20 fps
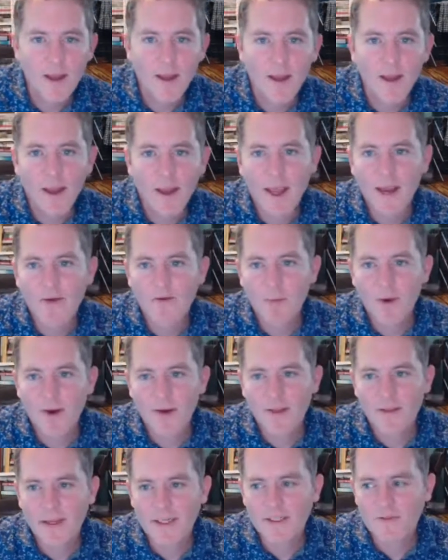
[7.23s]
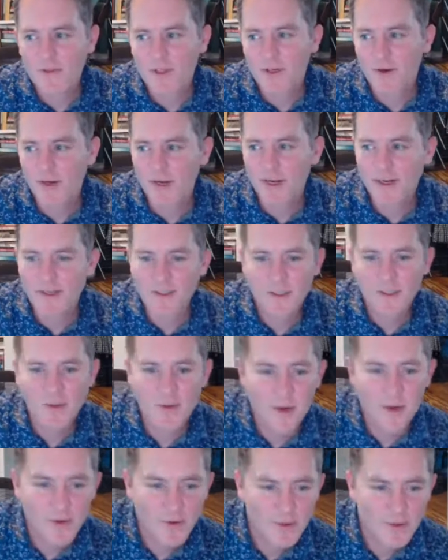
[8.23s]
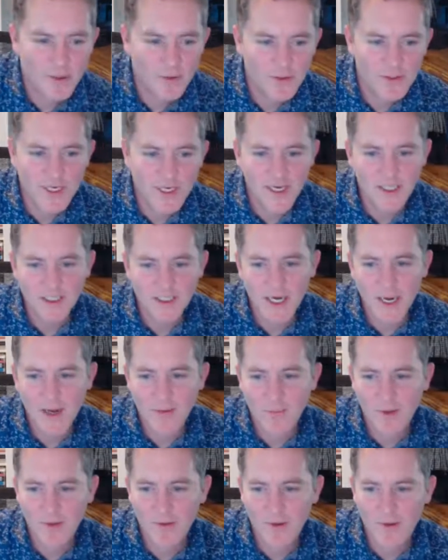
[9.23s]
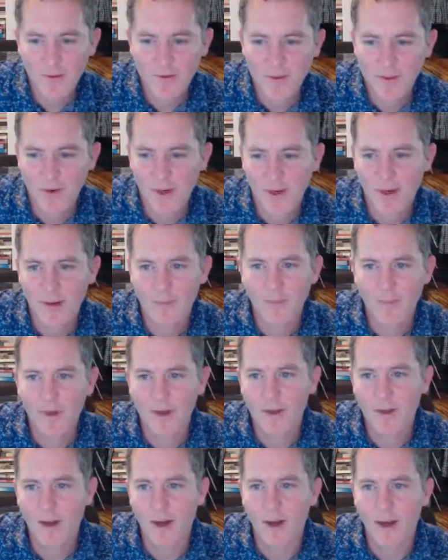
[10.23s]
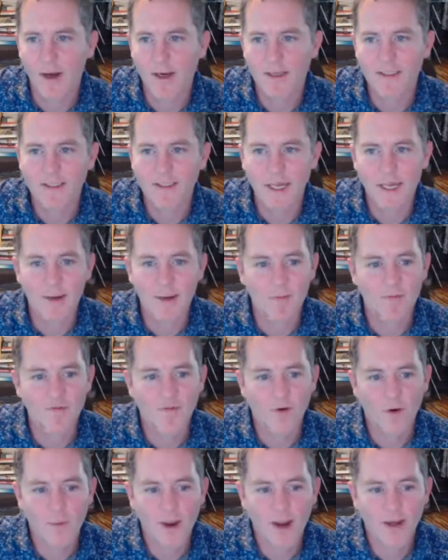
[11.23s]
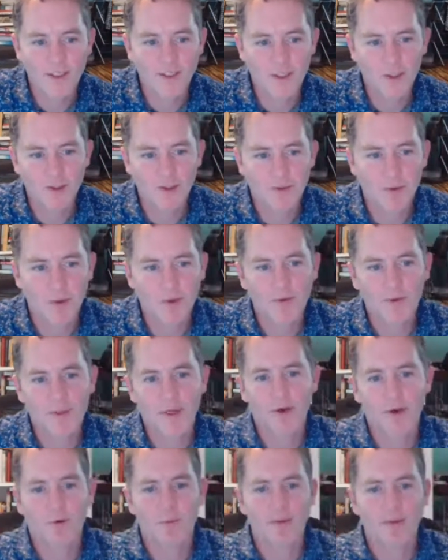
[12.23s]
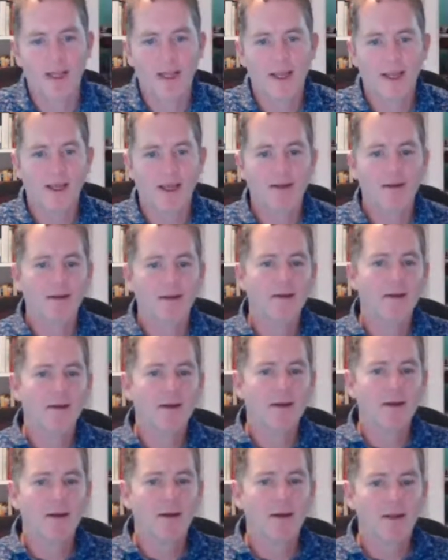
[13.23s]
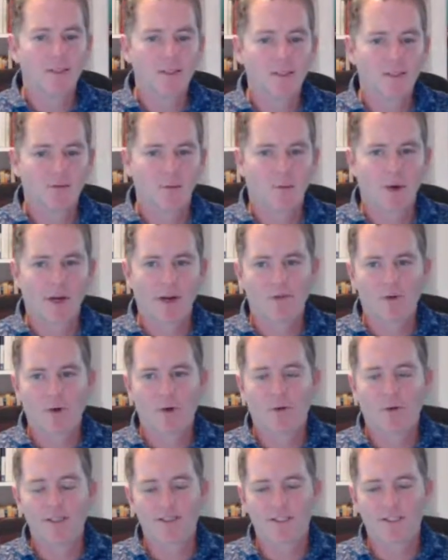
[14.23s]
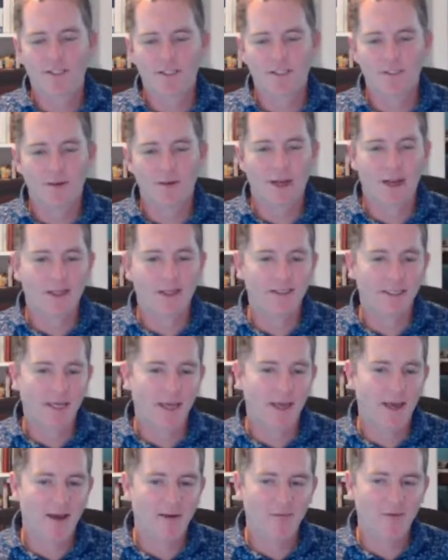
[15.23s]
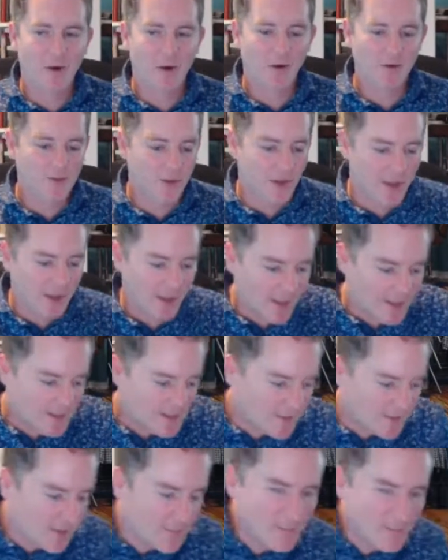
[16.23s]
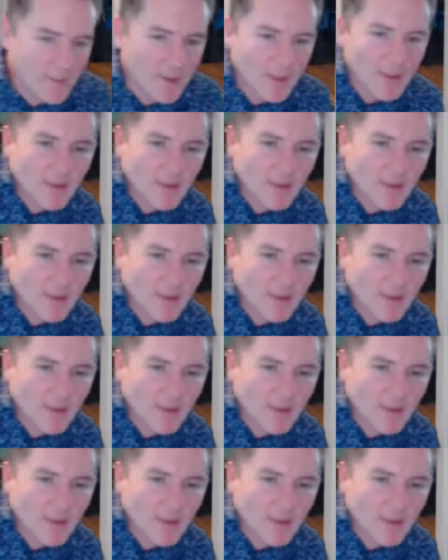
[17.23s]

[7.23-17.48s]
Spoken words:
Hey, everybody. Thanks for tuning in to another Tuesday chat with OTRAM. Same format as usual. No plan. Just whatever questions you guys have, I'll try to answer them.